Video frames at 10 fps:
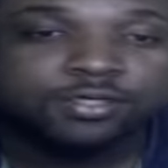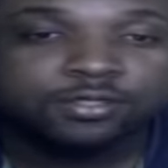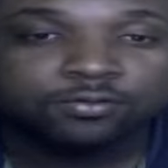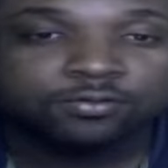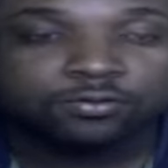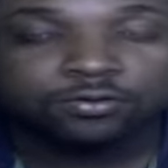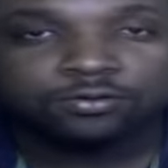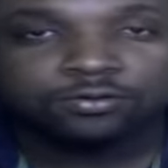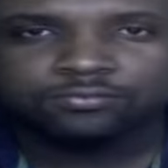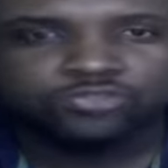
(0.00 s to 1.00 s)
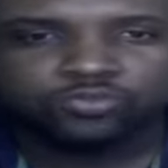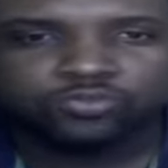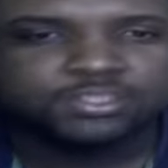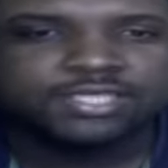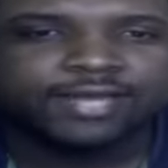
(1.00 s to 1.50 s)
were so
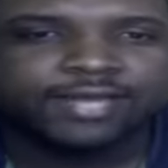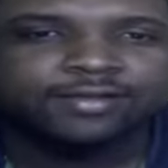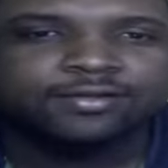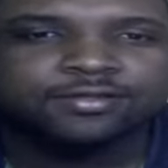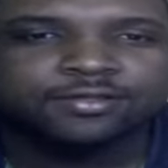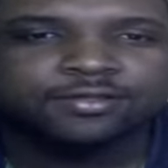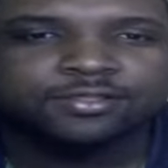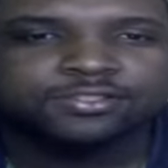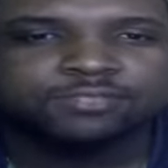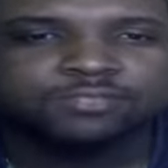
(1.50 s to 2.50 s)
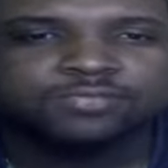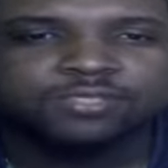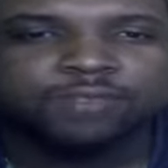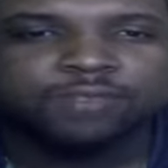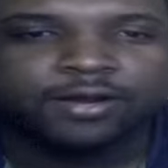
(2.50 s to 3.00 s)
excited, you know, see
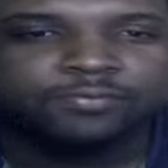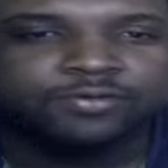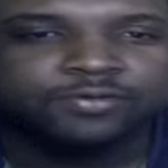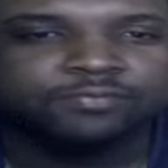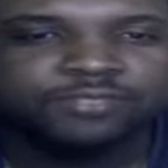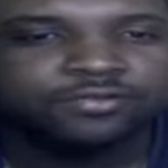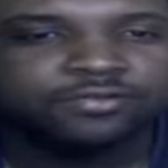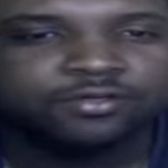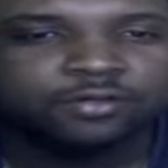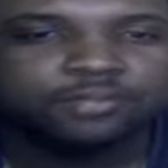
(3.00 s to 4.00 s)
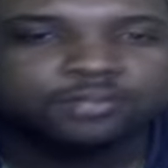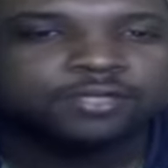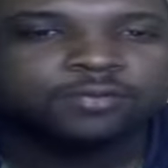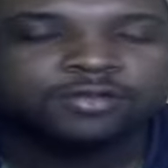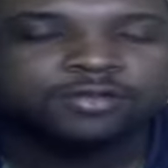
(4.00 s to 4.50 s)
Bayern Munich beat their longtime
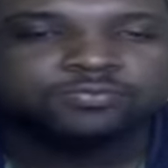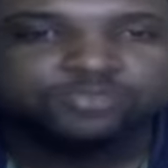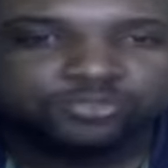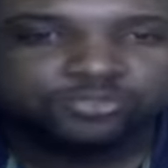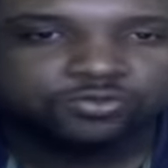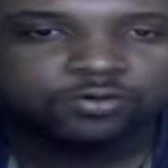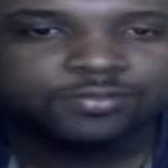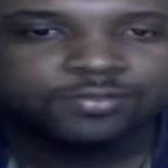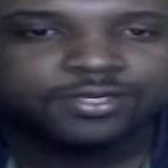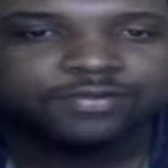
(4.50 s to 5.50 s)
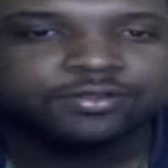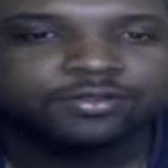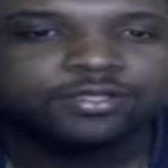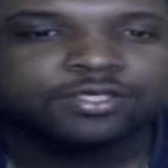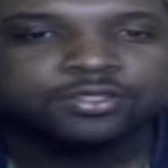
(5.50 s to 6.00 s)
rivals Borussia Dortmund in the
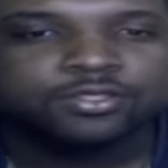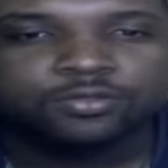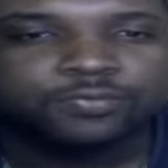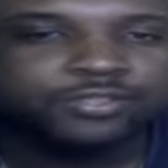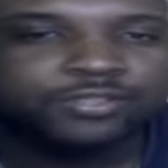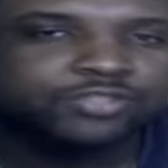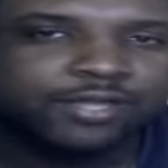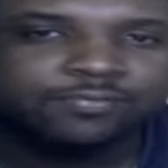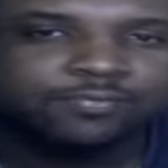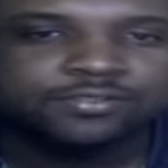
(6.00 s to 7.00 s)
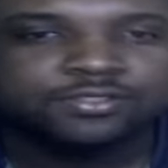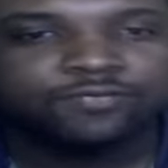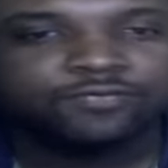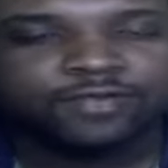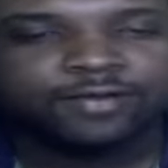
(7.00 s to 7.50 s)
European Champions League
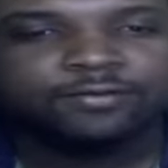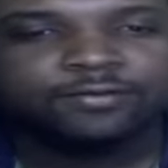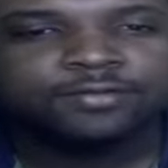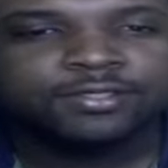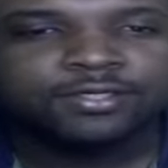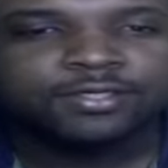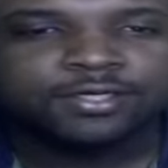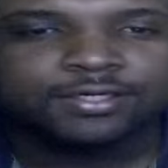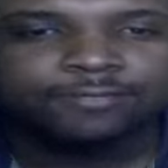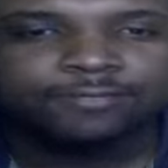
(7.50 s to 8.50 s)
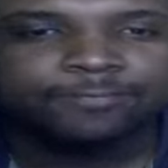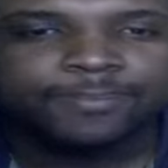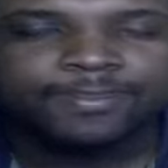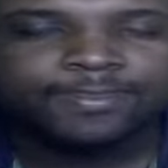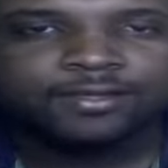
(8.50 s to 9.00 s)
final.
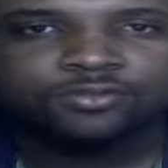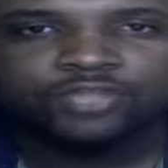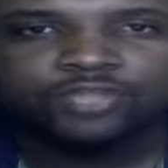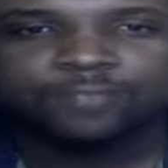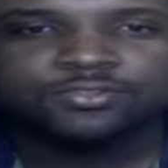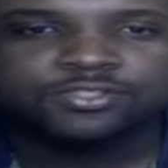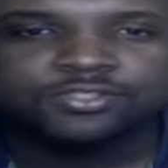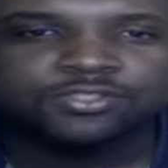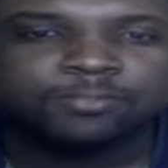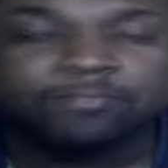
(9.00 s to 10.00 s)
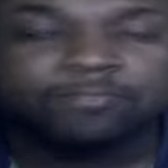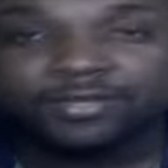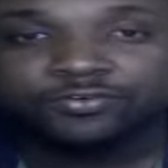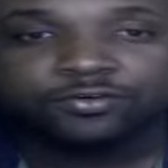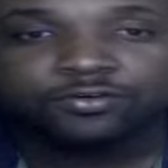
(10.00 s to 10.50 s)
You know, Champions League is such a big
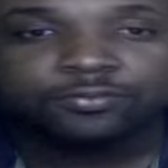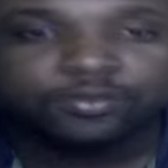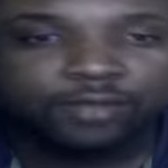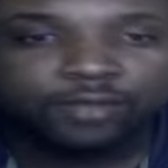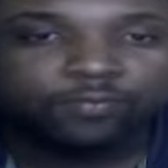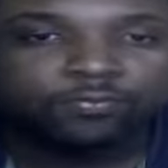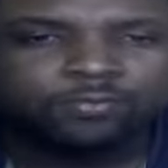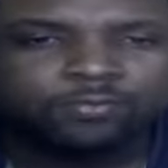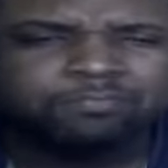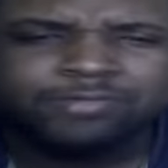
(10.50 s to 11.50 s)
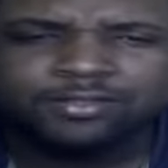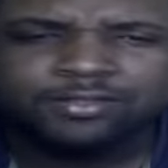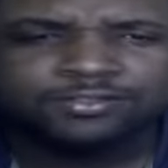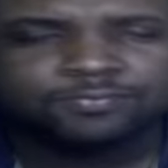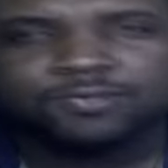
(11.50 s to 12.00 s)
tournament around the world.
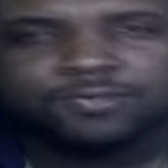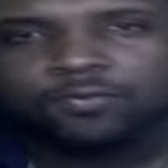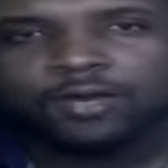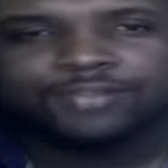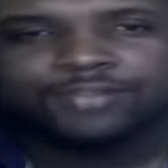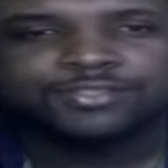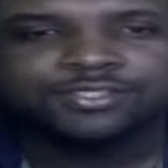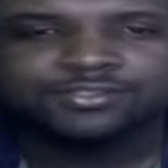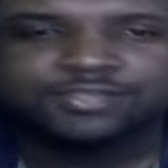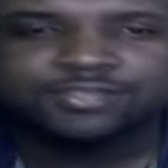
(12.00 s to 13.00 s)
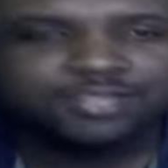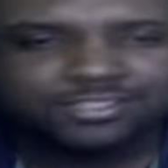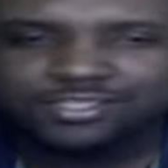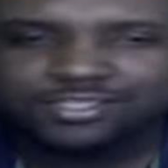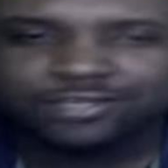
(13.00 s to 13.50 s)
Billions of people watch it. It's
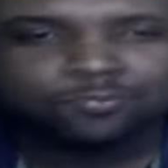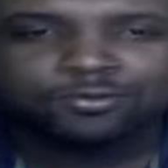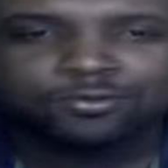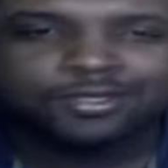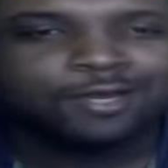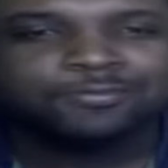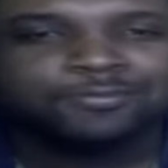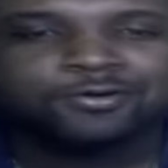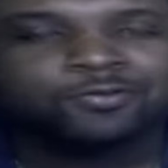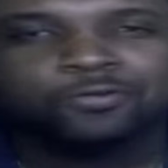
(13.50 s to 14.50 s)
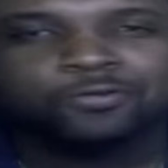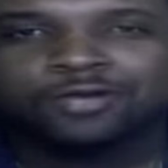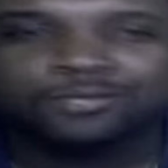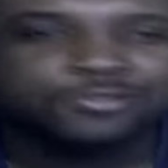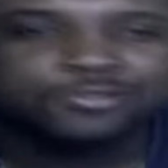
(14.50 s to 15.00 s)
just like the World Cup. You know, the World
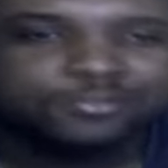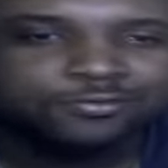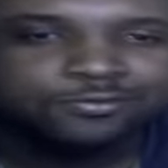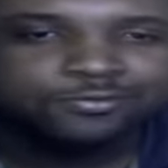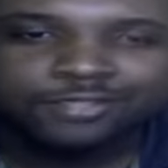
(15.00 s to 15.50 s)
Cup's huge.